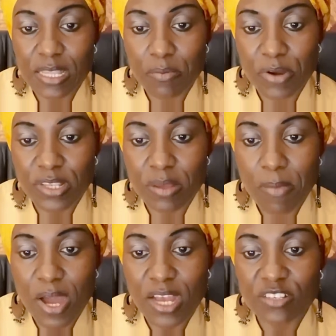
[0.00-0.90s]
celebrate
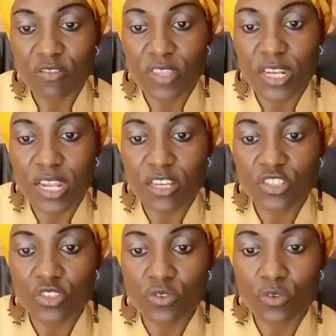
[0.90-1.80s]
the markers of the
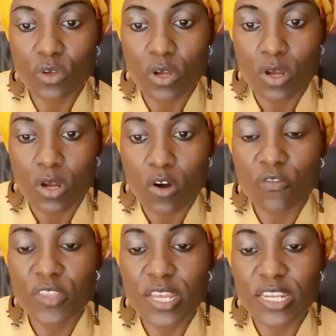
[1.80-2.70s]
national,
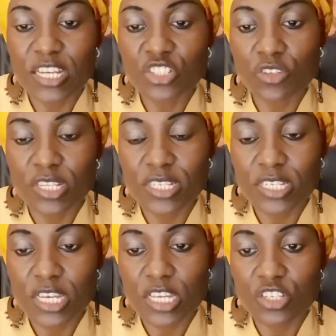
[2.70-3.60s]
of the
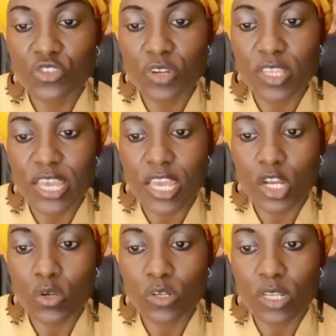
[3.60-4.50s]
nationalistic history. They
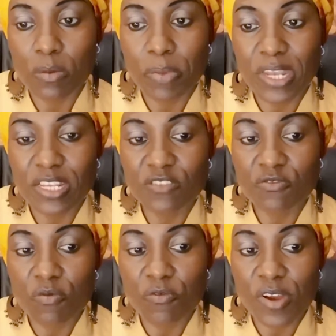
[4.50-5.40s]
include independence
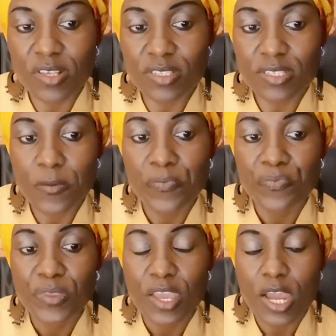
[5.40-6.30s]
from France,
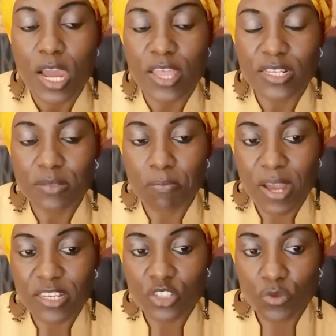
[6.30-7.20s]
that's
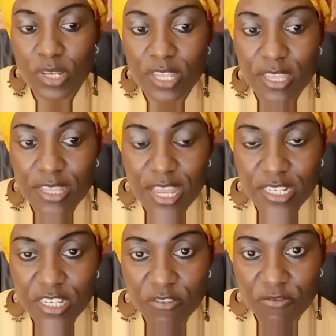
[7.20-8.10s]
March 20th,
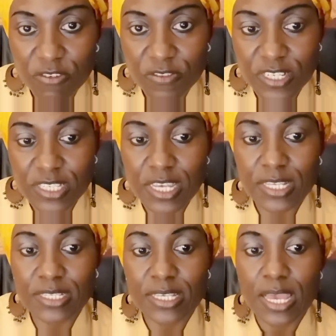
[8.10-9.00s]
1956.